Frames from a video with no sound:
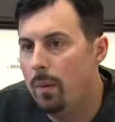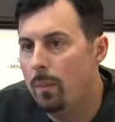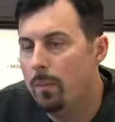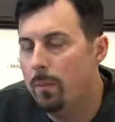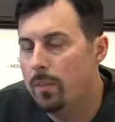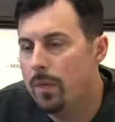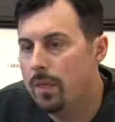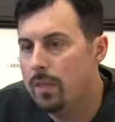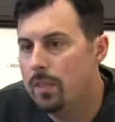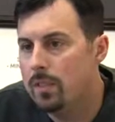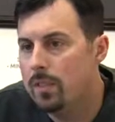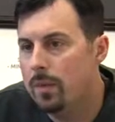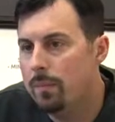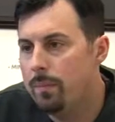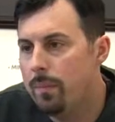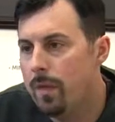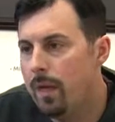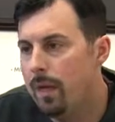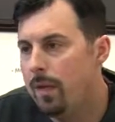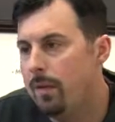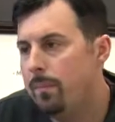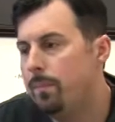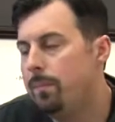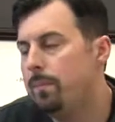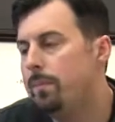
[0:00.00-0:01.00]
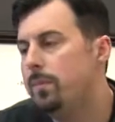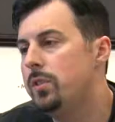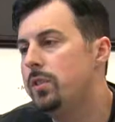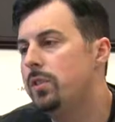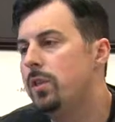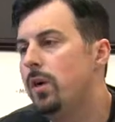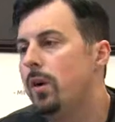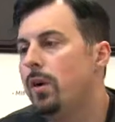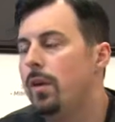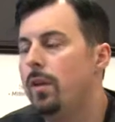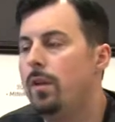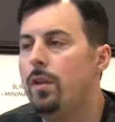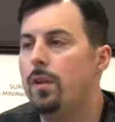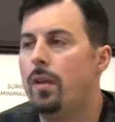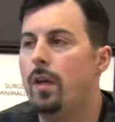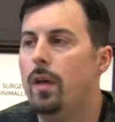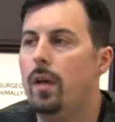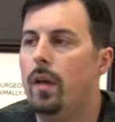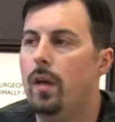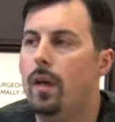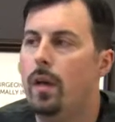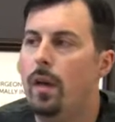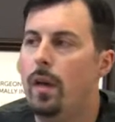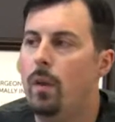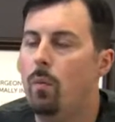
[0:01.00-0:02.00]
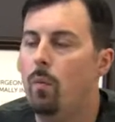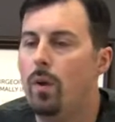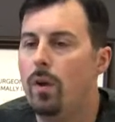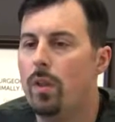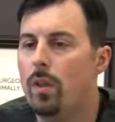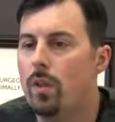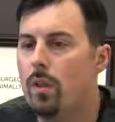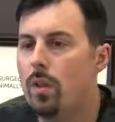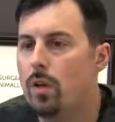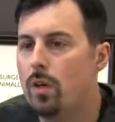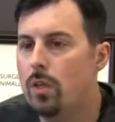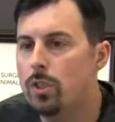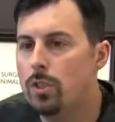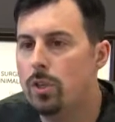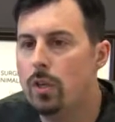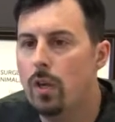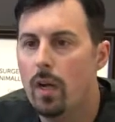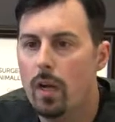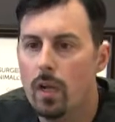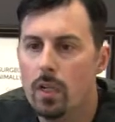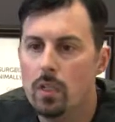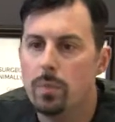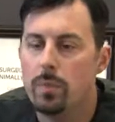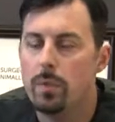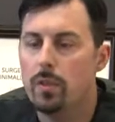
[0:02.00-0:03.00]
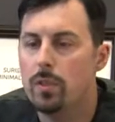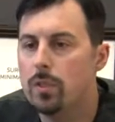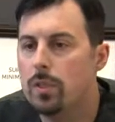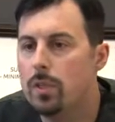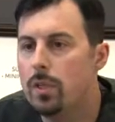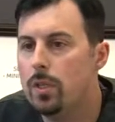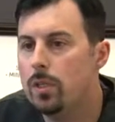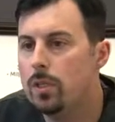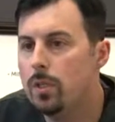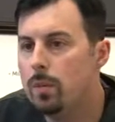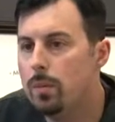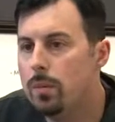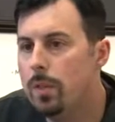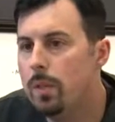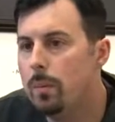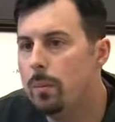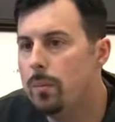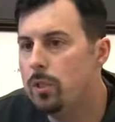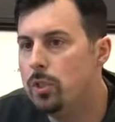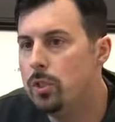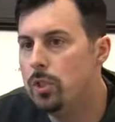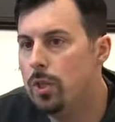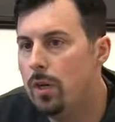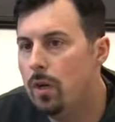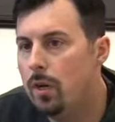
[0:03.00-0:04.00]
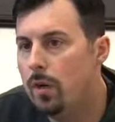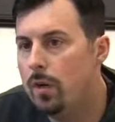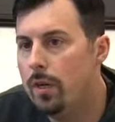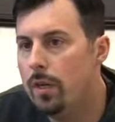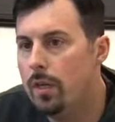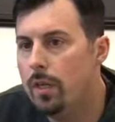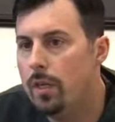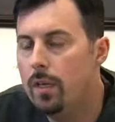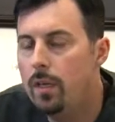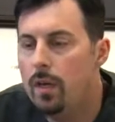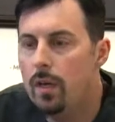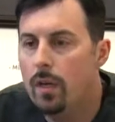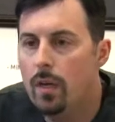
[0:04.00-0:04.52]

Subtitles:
because I started at one of the larger hospitals here doing the majority